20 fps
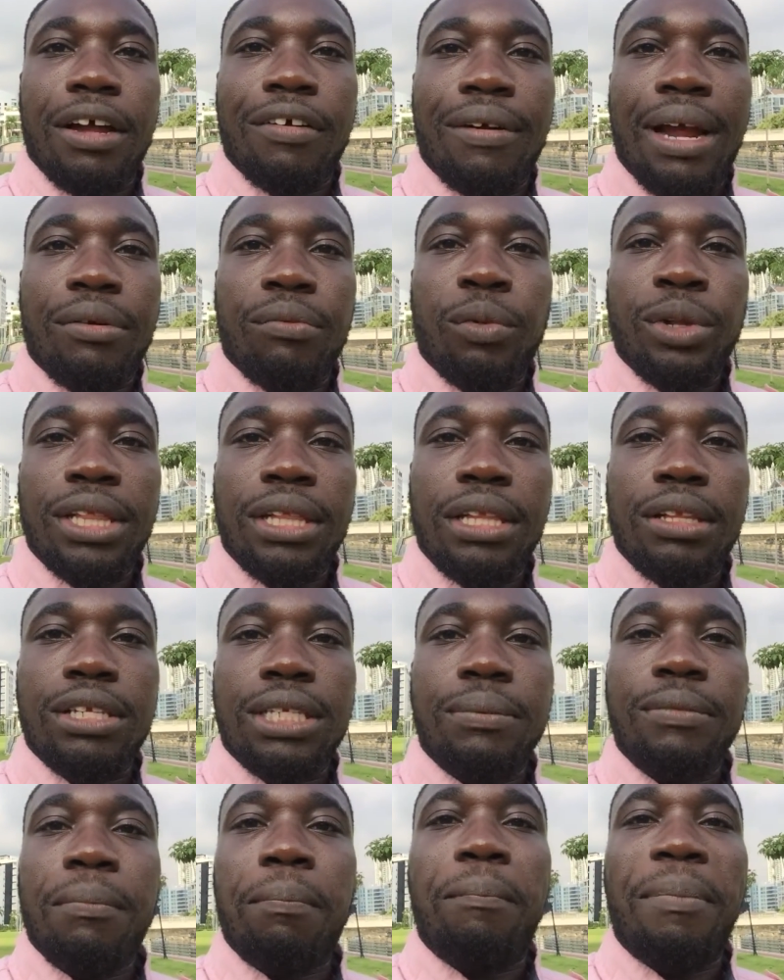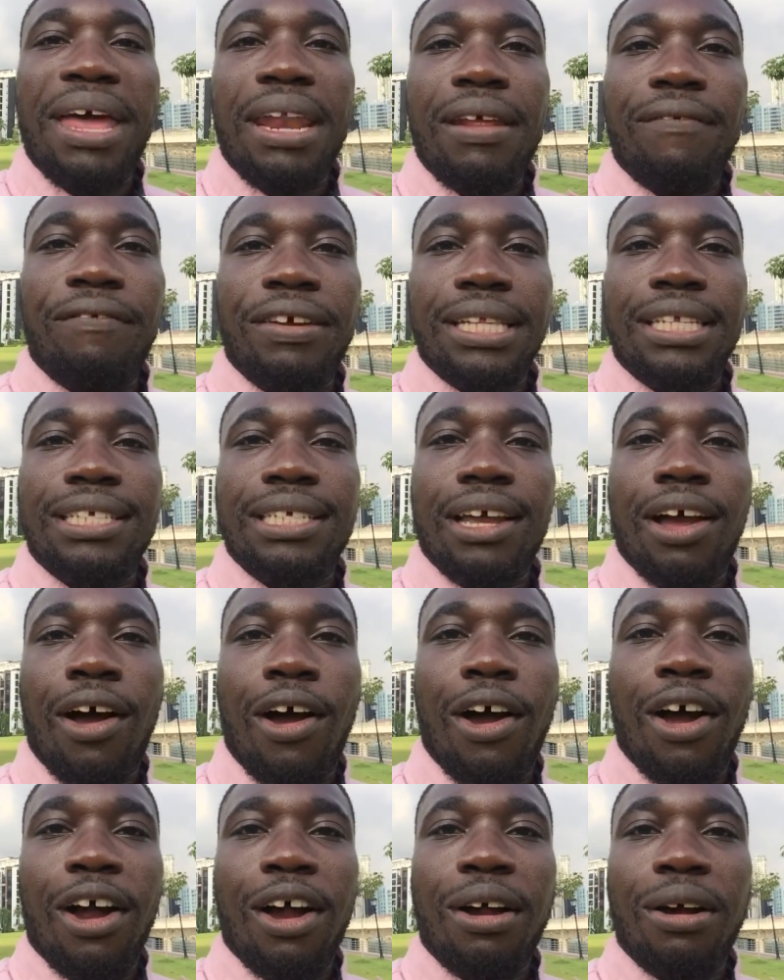around what some of the benefits
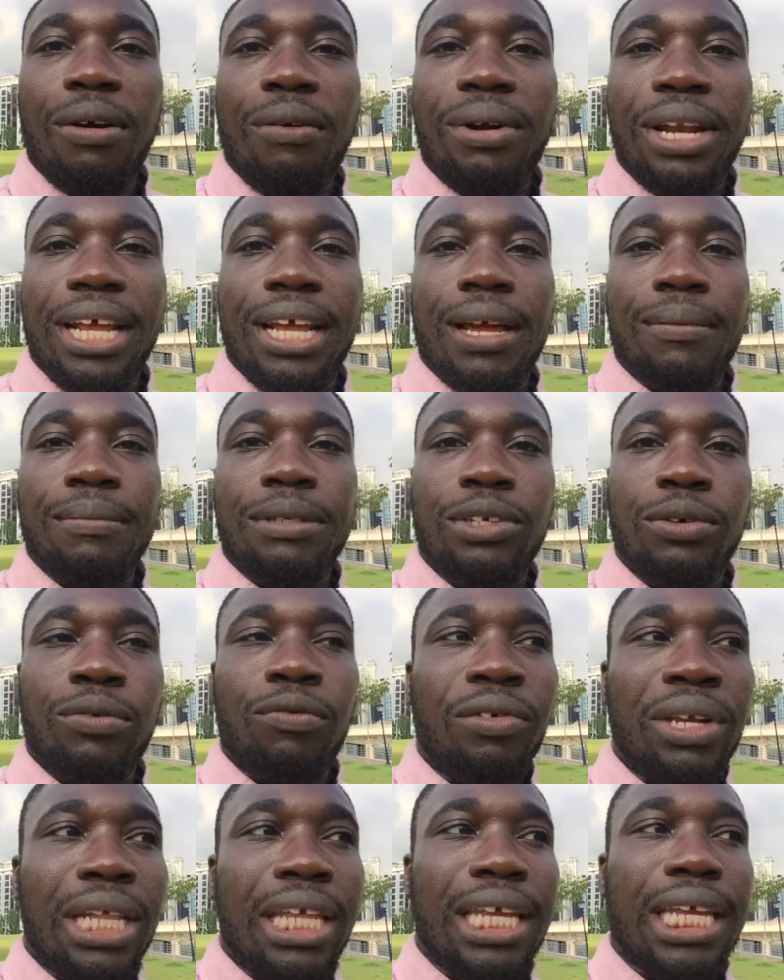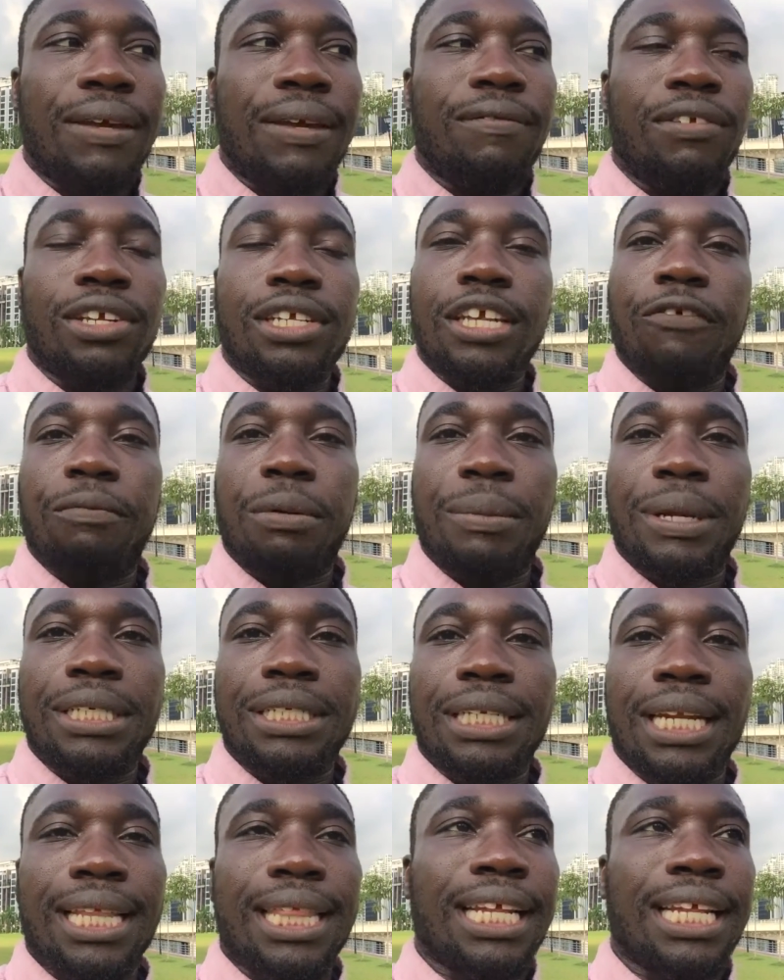are when it comes to really giving yourself permission.